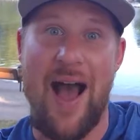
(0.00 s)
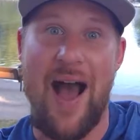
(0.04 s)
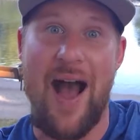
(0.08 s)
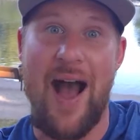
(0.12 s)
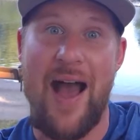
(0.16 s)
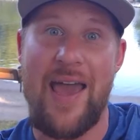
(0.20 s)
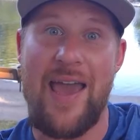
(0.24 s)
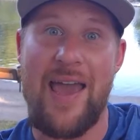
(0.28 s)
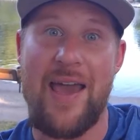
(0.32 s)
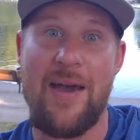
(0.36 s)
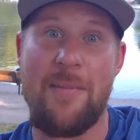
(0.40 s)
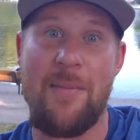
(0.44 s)

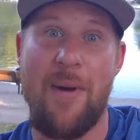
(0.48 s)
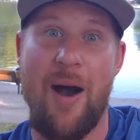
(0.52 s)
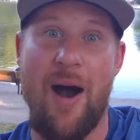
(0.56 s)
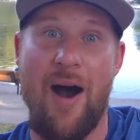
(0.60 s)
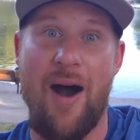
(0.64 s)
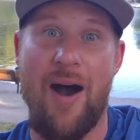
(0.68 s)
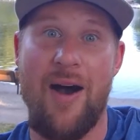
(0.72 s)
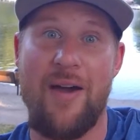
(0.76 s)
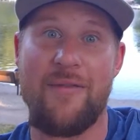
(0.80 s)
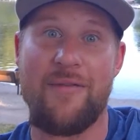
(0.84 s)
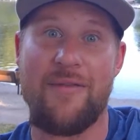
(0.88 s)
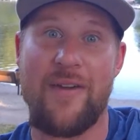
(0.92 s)
I am
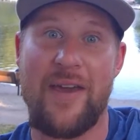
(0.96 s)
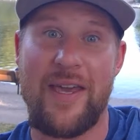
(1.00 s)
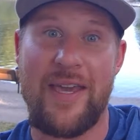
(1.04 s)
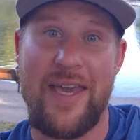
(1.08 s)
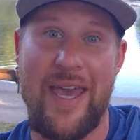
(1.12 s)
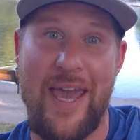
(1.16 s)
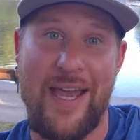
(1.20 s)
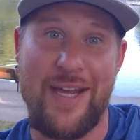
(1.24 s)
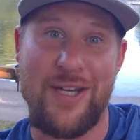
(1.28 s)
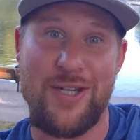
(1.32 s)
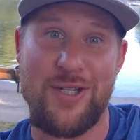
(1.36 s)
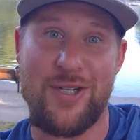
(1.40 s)
on
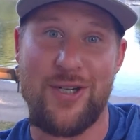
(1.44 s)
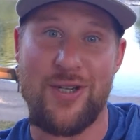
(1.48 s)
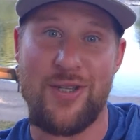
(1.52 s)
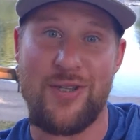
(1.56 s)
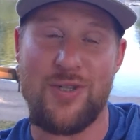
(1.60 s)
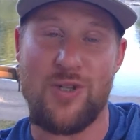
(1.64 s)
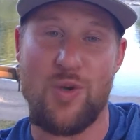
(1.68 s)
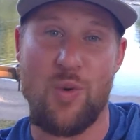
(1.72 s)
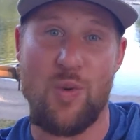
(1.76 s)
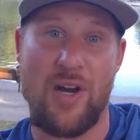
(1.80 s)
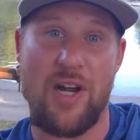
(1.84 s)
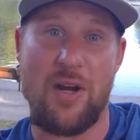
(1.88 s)
vacation,
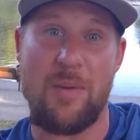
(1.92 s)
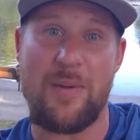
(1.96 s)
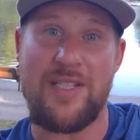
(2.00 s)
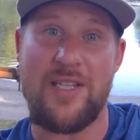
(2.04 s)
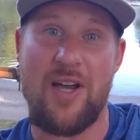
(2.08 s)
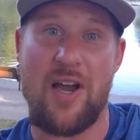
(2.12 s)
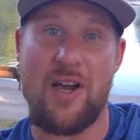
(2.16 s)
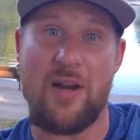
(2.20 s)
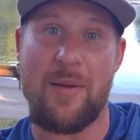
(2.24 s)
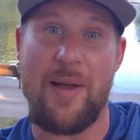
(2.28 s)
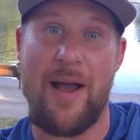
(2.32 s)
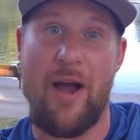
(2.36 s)
so we're going to be
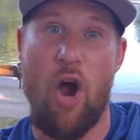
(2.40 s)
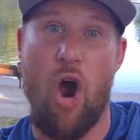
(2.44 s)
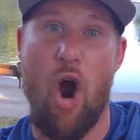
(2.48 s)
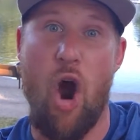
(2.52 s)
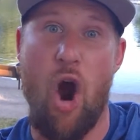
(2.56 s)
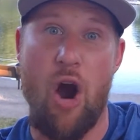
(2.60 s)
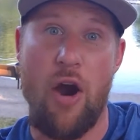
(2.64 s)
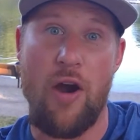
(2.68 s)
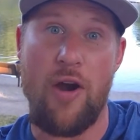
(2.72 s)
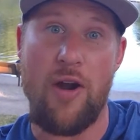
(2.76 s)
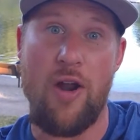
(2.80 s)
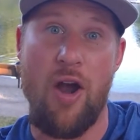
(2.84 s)
talking about
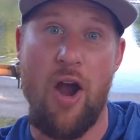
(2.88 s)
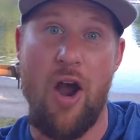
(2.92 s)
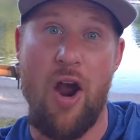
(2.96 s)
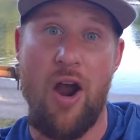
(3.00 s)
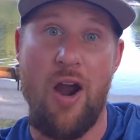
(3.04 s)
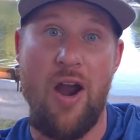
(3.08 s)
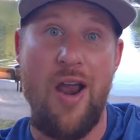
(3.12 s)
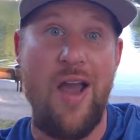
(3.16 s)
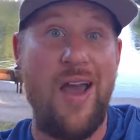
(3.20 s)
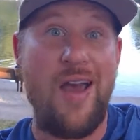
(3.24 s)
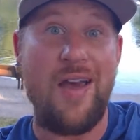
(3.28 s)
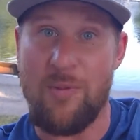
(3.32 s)

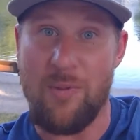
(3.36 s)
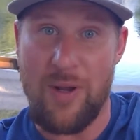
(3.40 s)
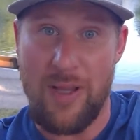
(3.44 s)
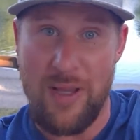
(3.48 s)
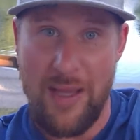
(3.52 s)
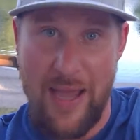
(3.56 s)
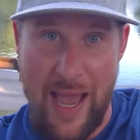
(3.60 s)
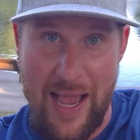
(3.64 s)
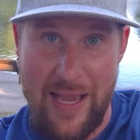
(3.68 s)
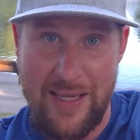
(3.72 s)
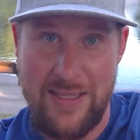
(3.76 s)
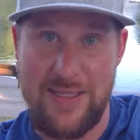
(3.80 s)
R&R,
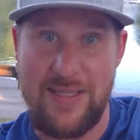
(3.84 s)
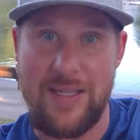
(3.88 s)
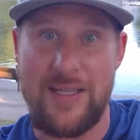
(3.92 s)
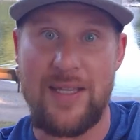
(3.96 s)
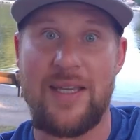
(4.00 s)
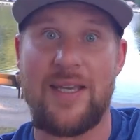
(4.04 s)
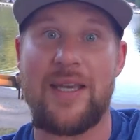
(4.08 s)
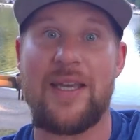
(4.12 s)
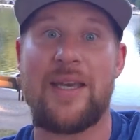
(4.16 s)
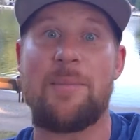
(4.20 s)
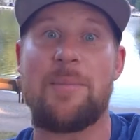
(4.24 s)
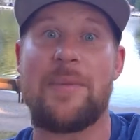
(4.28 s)

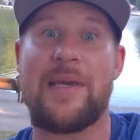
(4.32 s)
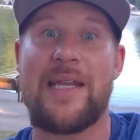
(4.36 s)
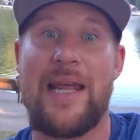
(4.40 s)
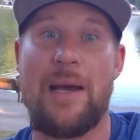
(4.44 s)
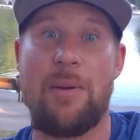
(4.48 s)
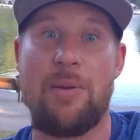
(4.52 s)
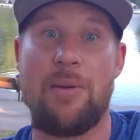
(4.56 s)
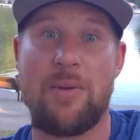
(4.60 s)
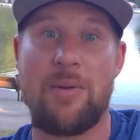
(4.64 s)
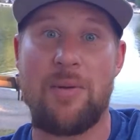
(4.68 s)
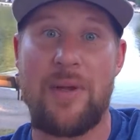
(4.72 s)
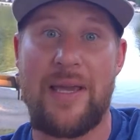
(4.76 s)
relaxing, being
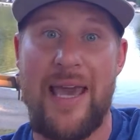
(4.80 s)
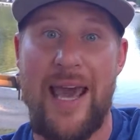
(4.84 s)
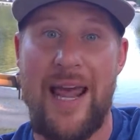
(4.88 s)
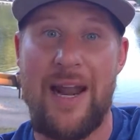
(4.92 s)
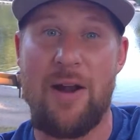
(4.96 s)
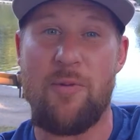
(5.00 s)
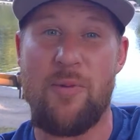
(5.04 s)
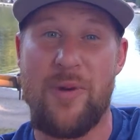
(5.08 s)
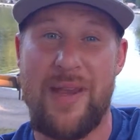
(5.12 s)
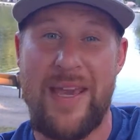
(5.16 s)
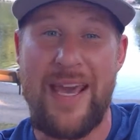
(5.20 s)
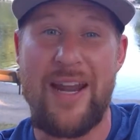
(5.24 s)
able to kind
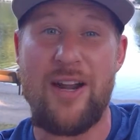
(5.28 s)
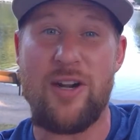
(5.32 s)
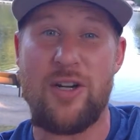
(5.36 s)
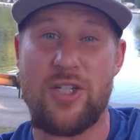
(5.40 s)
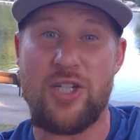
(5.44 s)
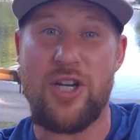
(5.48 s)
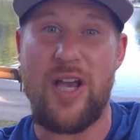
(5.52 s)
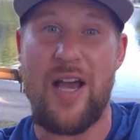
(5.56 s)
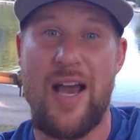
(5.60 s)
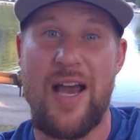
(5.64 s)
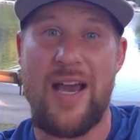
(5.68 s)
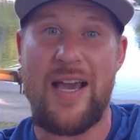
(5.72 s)
of
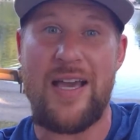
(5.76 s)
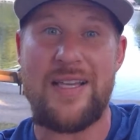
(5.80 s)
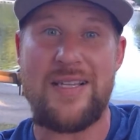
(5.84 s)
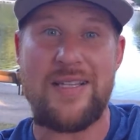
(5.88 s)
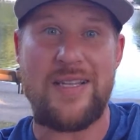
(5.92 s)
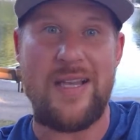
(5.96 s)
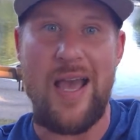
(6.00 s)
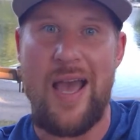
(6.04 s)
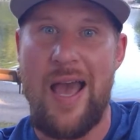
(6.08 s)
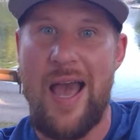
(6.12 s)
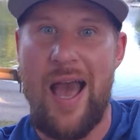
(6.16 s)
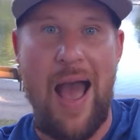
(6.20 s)
re-energize.
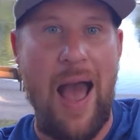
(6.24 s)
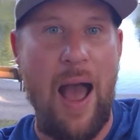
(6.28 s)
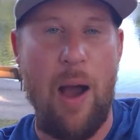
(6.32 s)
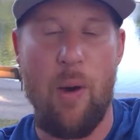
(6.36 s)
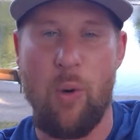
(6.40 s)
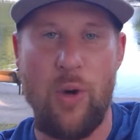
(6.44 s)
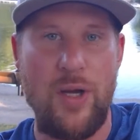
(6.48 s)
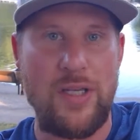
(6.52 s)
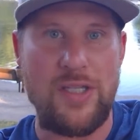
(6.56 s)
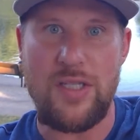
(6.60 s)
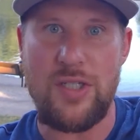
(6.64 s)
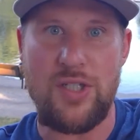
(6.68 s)
I
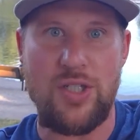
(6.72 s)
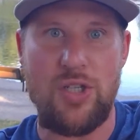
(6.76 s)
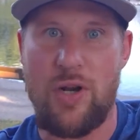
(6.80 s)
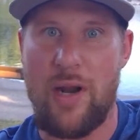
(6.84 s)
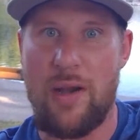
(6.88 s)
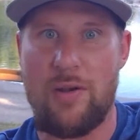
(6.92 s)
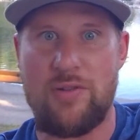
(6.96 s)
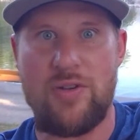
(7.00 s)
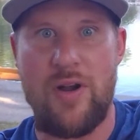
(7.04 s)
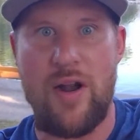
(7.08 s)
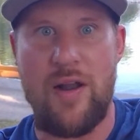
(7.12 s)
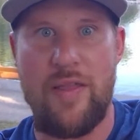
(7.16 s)
wasn't sure. I
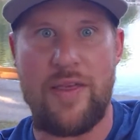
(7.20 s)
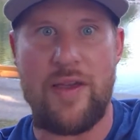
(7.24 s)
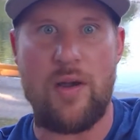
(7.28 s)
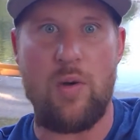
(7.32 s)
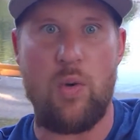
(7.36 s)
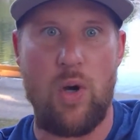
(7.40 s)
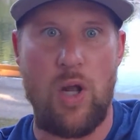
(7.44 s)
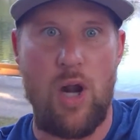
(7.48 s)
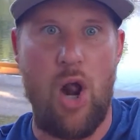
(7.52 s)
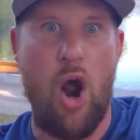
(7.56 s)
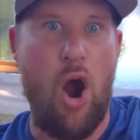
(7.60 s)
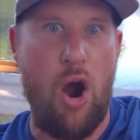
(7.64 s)
was trying to think of
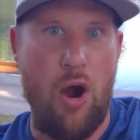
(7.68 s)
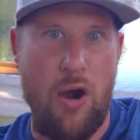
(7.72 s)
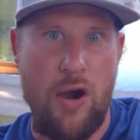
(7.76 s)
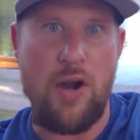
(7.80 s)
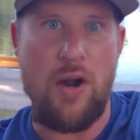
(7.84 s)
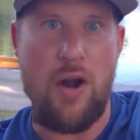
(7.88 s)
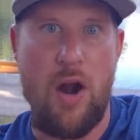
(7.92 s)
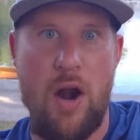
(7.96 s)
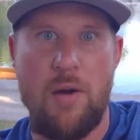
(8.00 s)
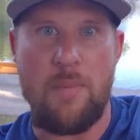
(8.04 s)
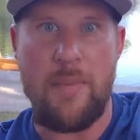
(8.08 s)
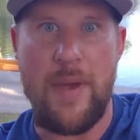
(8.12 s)
what
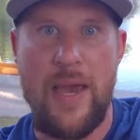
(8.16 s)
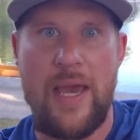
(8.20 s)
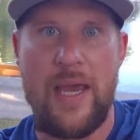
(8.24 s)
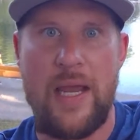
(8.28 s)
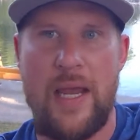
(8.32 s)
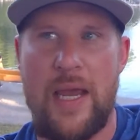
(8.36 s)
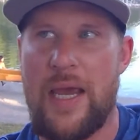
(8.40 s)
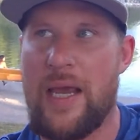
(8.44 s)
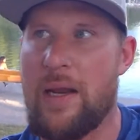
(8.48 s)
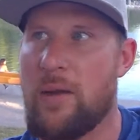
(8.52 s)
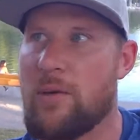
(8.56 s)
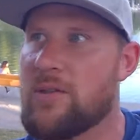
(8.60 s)
R&R meant,
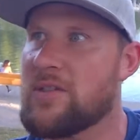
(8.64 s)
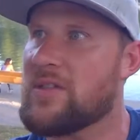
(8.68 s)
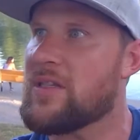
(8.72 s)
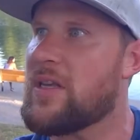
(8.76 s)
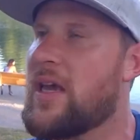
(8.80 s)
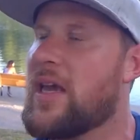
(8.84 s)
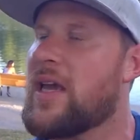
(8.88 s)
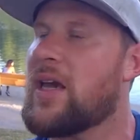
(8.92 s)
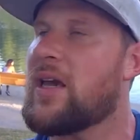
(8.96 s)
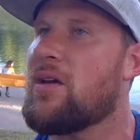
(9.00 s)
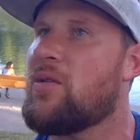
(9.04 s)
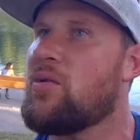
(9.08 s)
and it was
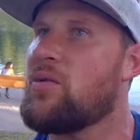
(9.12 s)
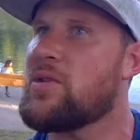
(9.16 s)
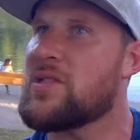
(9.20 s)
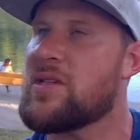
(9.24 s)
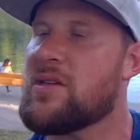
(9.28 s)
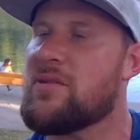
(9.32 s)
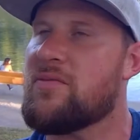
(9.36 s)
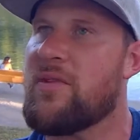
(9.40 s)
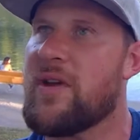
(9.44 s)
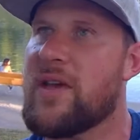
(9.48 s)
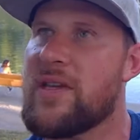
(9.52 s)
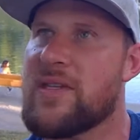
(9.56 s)
like, was
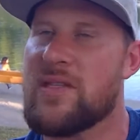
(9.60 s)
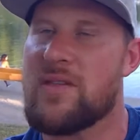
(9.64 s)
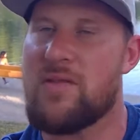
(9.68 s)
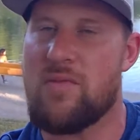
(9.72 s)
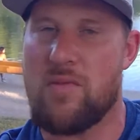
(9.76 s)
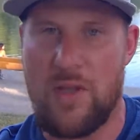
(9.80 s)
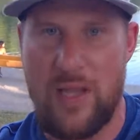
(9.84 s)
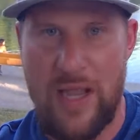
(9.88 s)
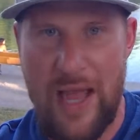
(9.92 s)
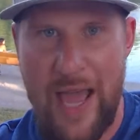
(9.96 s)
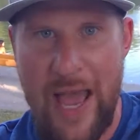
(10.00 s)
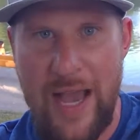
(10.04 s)
it rest and
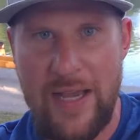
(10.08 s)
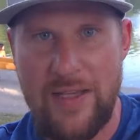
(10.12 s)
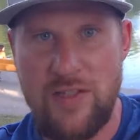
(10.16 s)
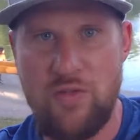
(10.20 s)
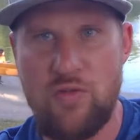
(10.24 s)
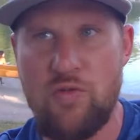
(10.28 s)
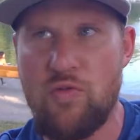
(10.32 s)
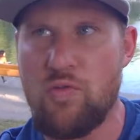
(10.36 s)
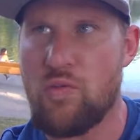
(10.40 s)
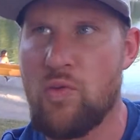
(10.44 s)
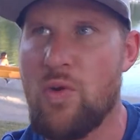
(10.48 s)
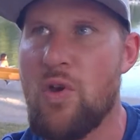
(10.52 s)
relax,
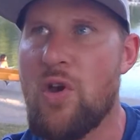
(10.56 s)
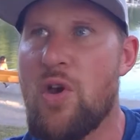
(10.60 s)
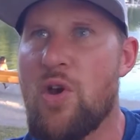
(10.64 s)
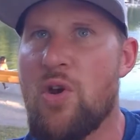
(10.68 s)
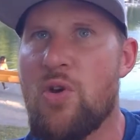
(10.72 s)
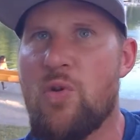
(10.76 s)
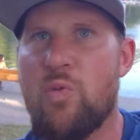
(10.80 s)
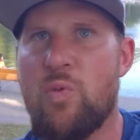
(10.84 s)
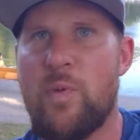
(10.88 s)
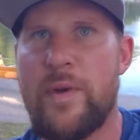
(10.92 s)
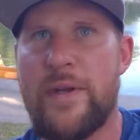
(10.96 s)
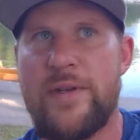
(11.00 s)
or
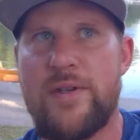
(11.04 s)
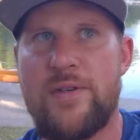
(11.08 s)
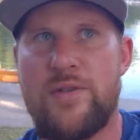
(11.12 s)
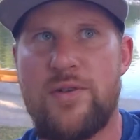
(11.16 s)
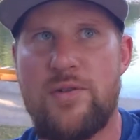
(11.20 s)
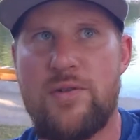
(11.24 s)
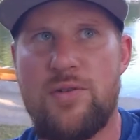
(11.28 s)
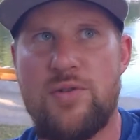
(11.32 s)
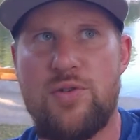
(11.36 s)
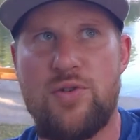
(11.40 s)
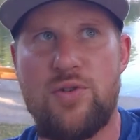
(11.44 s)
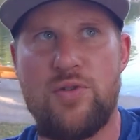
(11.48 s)

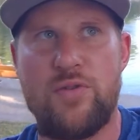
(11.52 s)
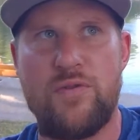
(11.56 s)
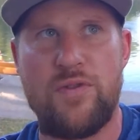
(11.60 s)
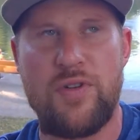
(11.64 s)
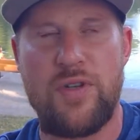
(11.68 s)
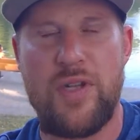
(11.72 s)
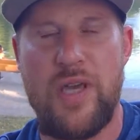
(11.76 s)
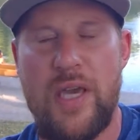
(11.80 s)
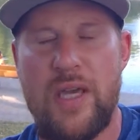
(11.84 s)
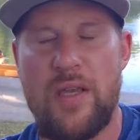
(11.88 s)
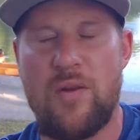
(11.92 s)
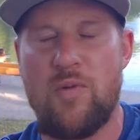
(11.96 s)

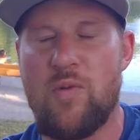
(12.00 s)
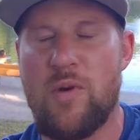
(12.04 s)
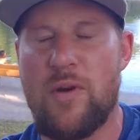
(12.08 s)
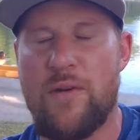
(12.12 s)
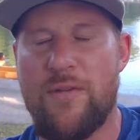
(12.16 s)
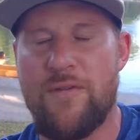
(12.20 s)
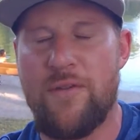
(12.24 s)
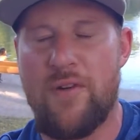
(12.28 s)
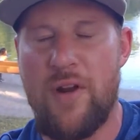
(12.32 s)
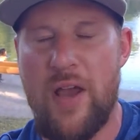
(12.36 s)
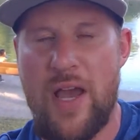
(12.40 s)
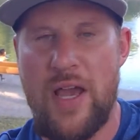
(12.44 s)
rejuvenate and
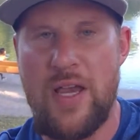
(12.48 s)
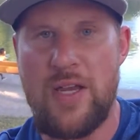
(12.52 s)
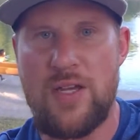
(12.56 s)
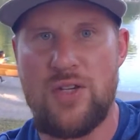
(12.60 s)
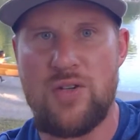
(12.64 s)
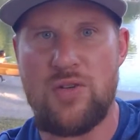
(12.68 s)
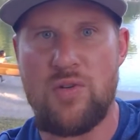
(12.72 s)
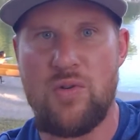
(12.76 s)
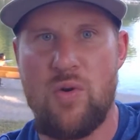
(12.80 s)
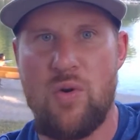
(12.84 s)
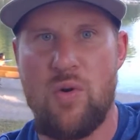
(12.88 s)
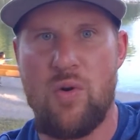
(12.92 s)

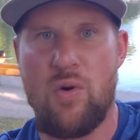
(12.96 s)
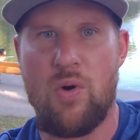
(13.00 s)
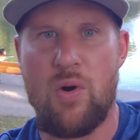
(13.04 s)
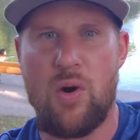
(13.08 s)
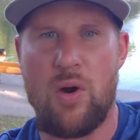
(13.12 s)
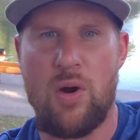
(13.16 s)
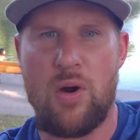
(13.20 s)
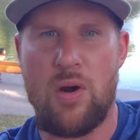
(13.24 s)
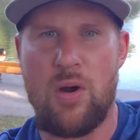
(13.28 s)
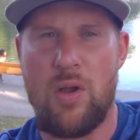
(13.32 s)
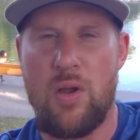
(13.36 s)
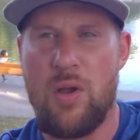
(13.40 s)
refresh,
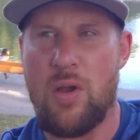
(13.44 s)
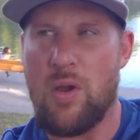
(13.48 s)
or